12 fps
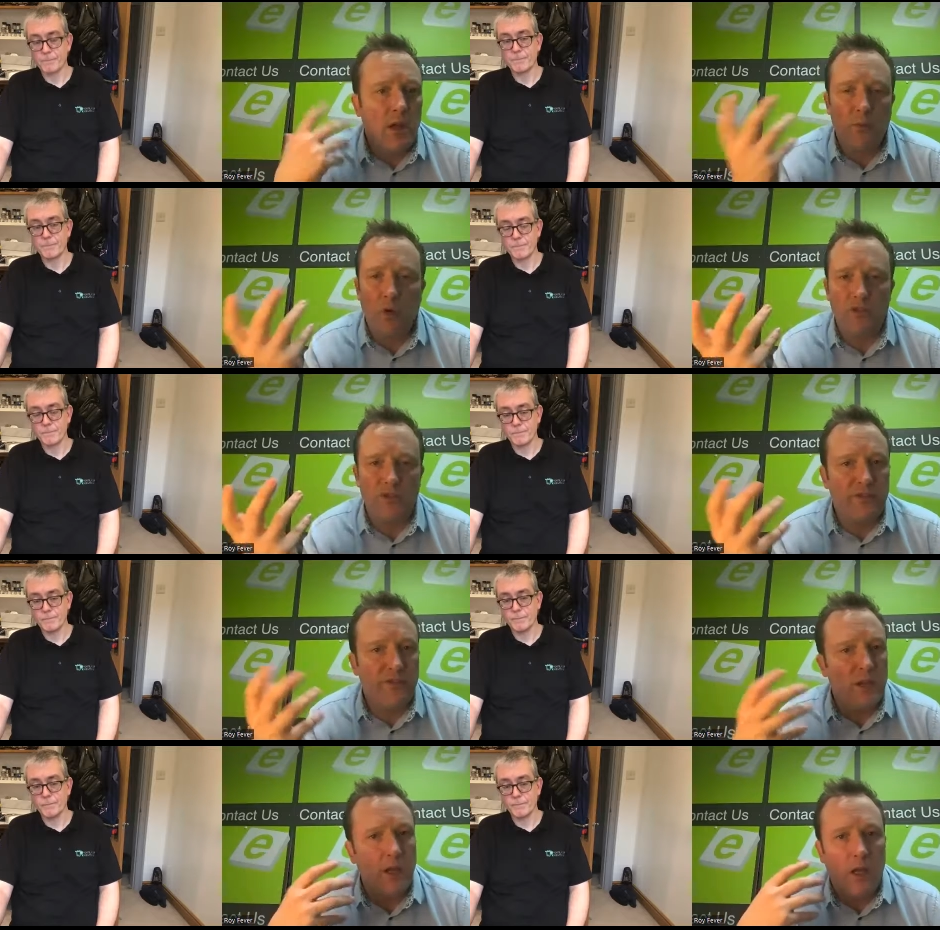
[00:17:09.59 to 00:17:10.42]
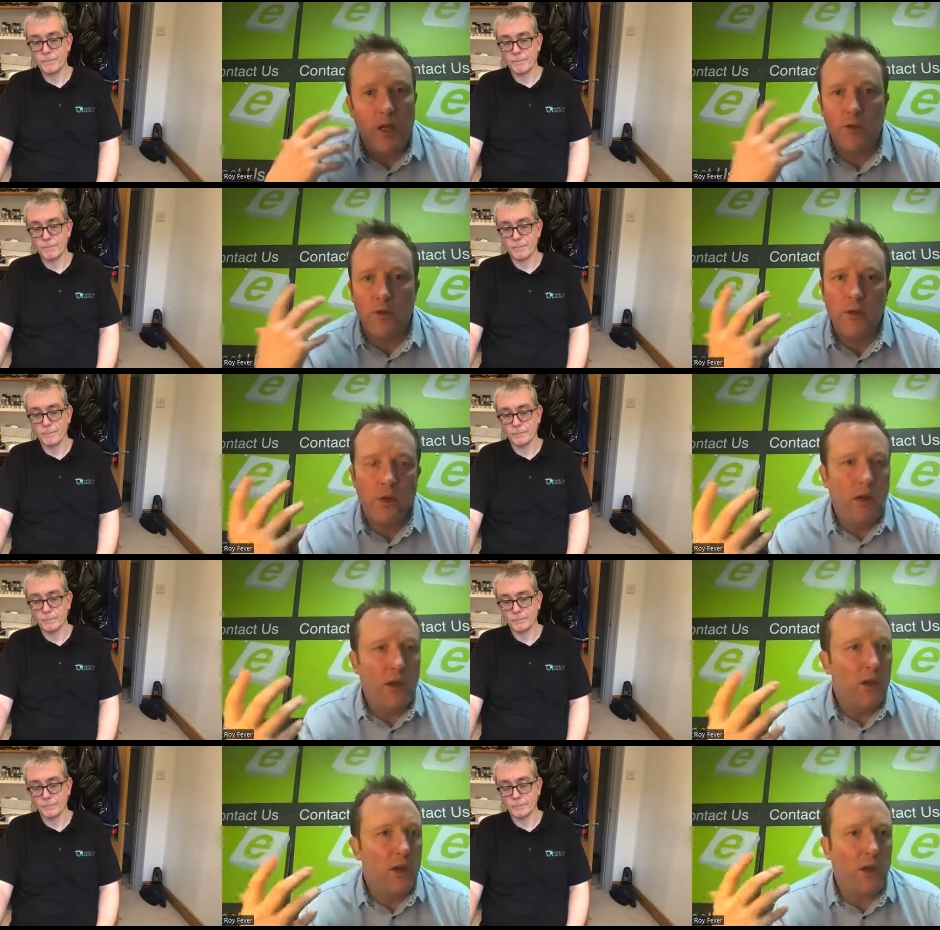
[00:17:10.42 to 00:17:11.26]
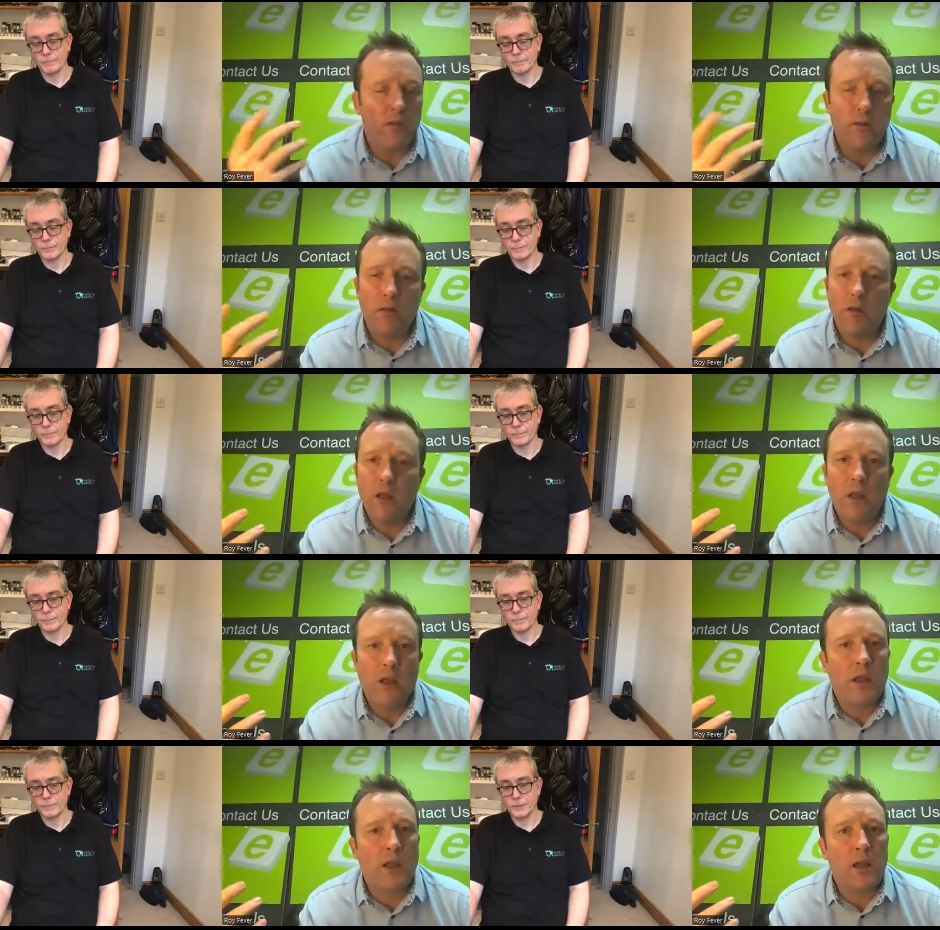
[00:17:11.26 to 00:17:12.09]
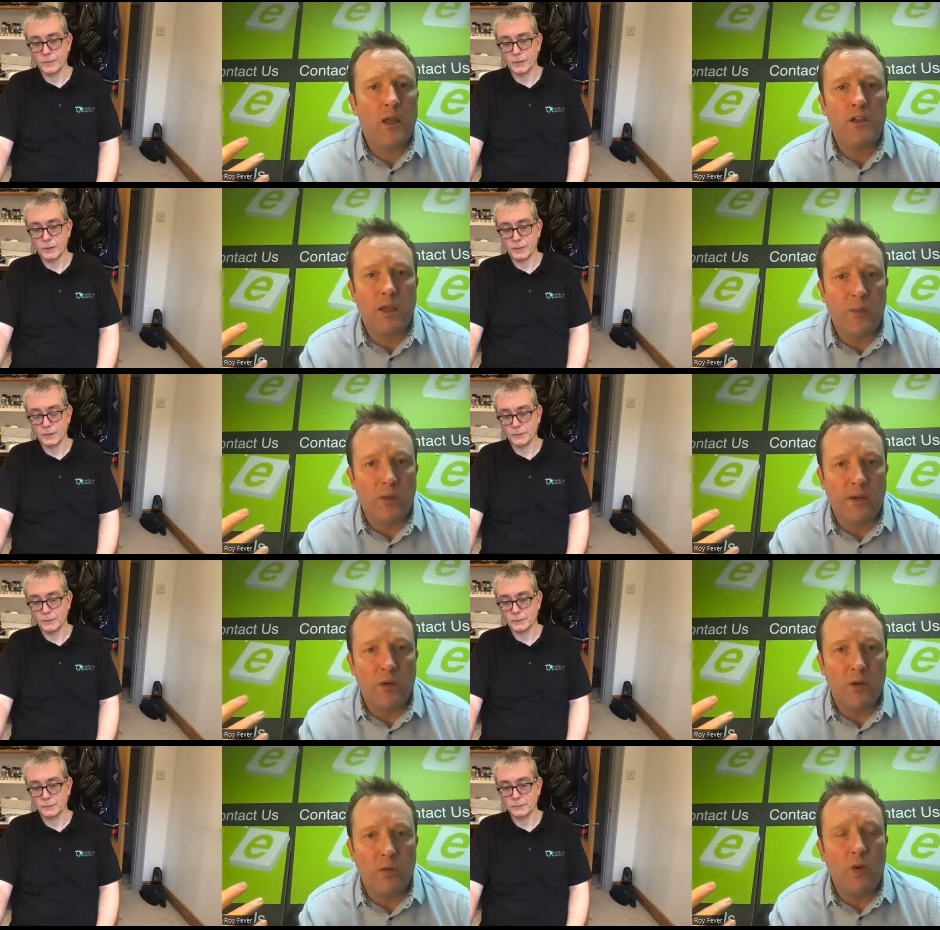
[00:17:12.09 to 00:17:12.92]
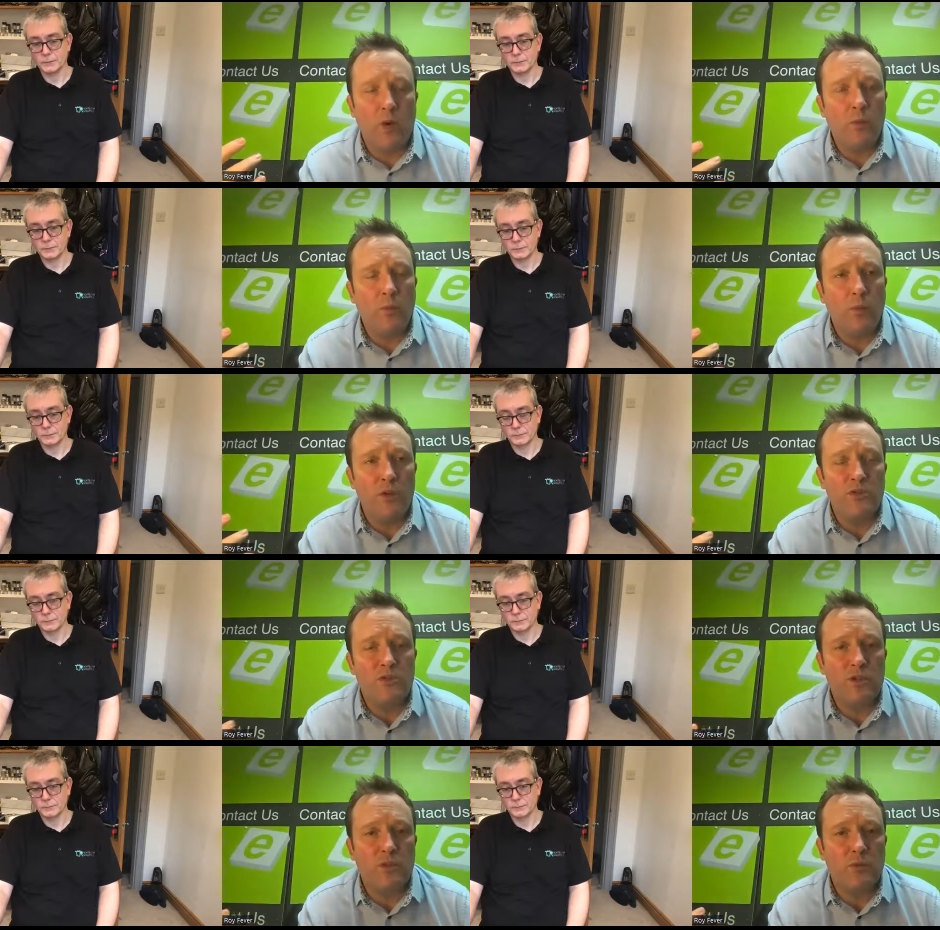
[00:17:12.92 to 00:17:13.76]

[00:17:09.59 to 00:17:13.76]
Speaker 1: I watched your video. Uh, can you come and have a look? What what's